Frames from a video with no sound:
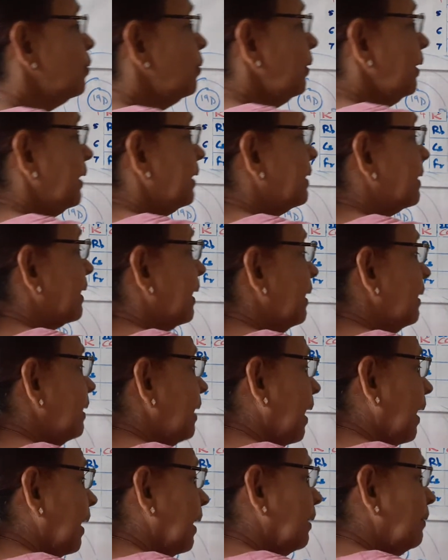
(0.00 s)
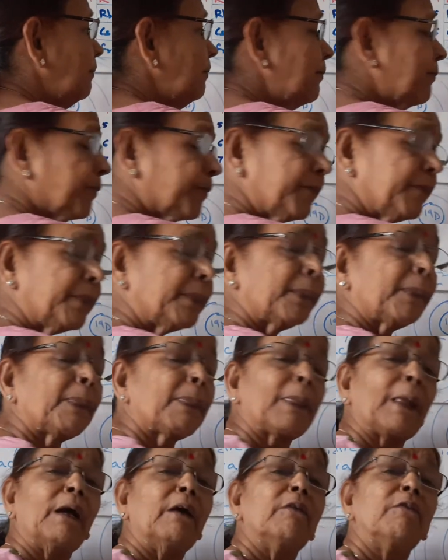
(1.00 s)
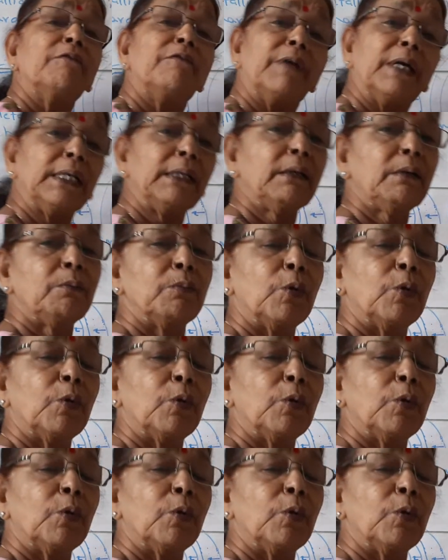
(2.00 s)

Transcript: it can have one